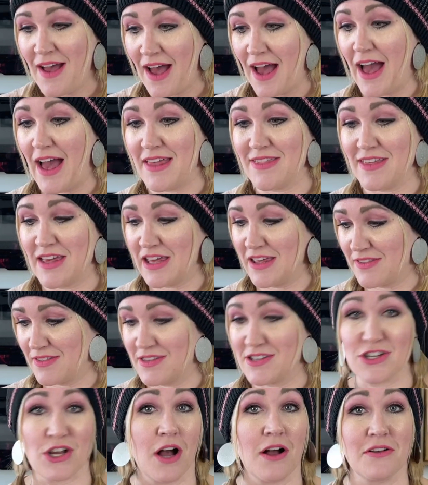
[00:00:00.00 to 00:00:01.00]
I think
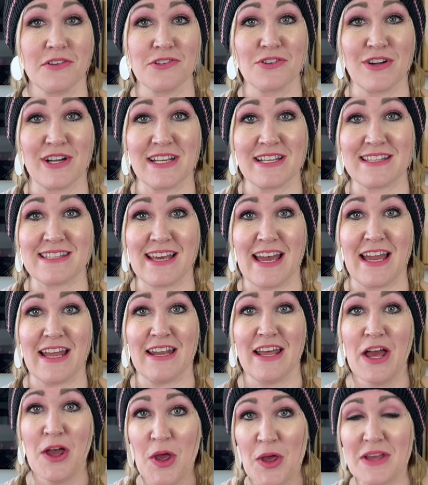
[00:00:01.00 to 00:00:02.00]
chocolate treat inside
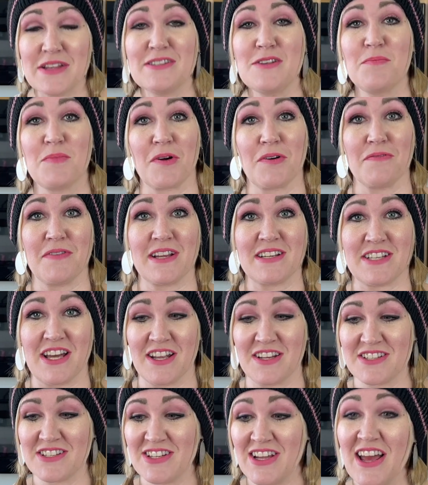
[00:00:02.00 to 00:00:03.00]
is the perfect
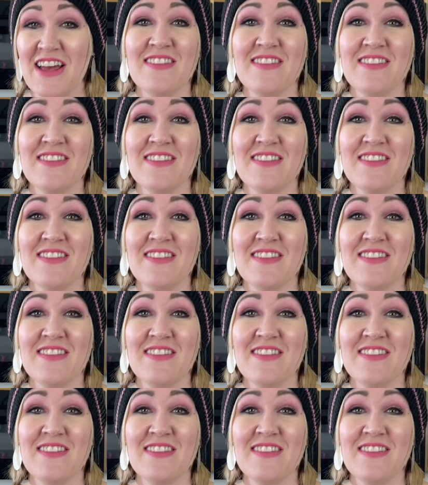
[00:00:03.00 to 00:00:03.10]
touch.